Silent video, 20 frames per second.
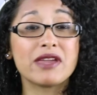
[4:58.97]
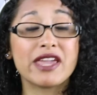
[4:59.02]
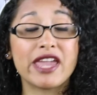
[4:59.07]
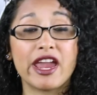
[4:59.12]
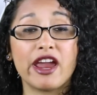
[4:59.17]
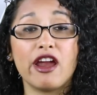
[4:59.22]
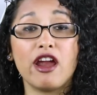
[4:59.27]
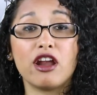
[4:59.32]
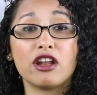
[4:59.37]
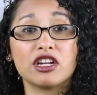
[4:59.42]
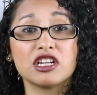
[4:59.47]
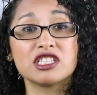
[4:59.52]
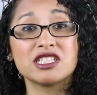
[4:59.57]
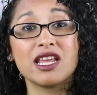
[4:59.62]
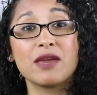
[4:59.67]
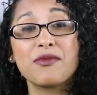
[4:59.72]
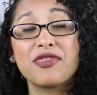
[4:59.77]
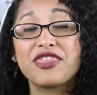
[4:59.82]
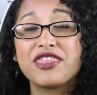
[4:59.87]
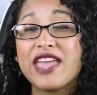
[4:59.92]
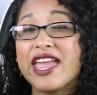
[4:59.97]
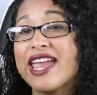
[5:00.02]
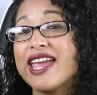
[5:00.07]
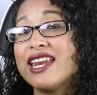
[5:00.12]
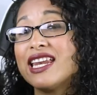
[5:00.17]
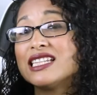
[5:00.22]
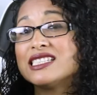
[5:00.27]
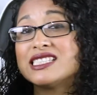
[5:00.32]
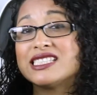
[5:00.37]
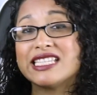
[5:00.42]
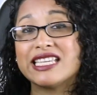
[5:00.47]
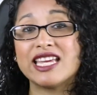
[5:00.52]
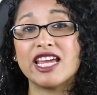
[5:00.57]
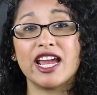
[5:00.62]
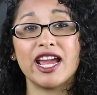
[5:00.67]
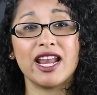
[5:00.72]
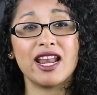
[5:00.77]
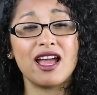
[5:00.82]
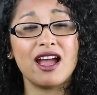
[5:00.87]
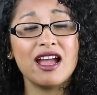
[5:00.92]
characters named Thane and
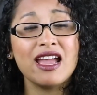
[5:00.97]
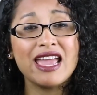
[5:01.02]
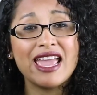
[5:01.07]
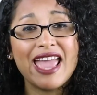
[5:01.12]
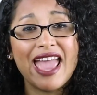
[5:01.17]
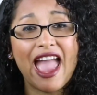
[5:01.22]
Sienna,